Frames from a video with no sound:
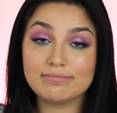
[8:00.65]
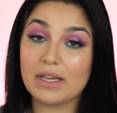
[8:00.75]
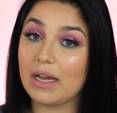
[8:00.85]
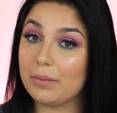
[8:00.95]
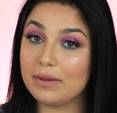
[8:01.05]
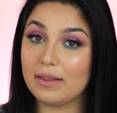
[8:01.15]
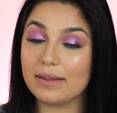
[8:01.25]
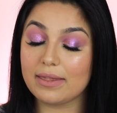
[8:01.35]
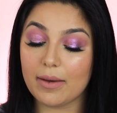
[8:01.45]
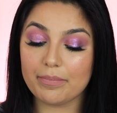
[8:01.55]
I really
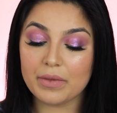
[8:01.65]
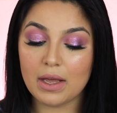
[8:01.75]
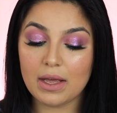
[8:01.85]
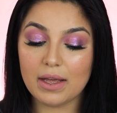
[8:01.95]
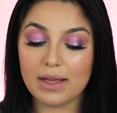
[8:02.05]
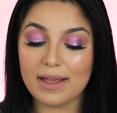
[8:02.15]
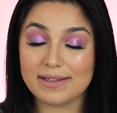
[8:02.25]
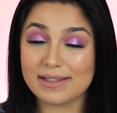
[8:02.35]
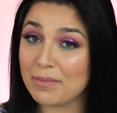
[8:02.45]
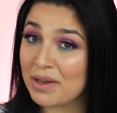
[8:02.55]
like them. And
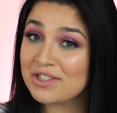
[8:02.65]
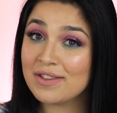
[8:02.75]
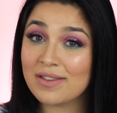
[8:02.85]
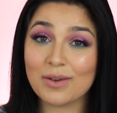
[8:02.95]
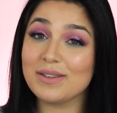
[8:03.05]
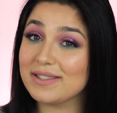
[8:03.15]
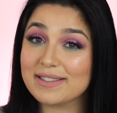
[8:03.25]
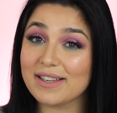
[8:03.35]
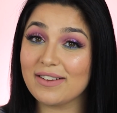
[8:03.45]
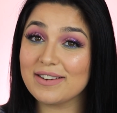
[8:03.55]
did I mention they're only
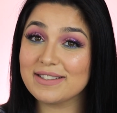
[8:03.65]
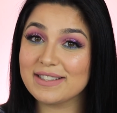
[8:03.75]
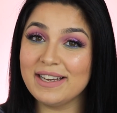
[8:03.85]
$6?